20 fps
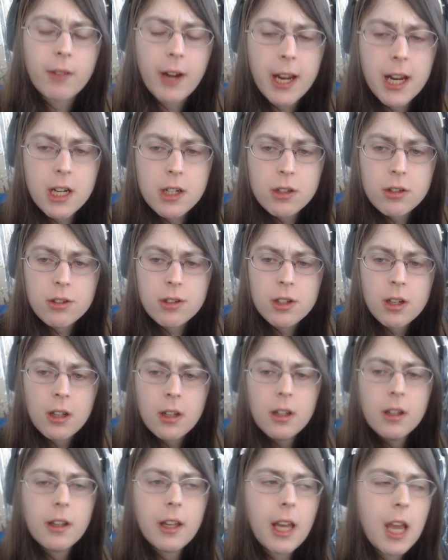range
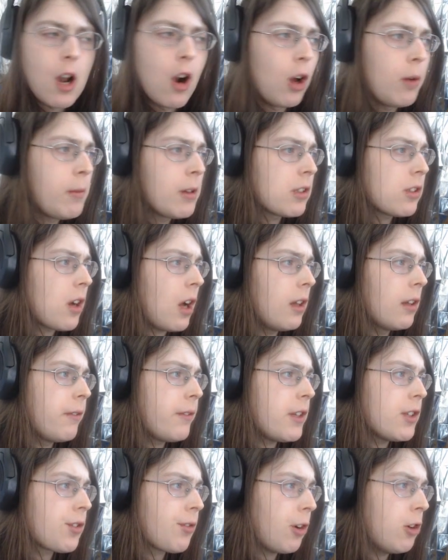in almost all of
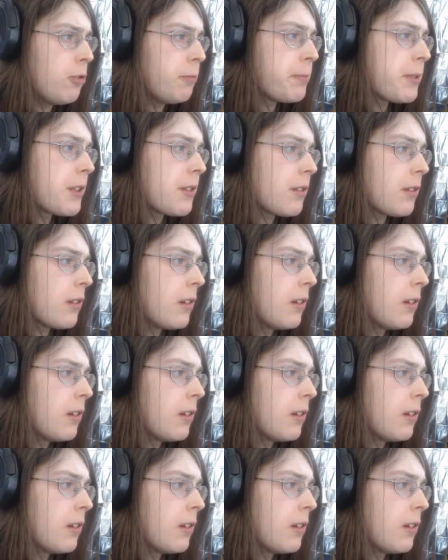these groups.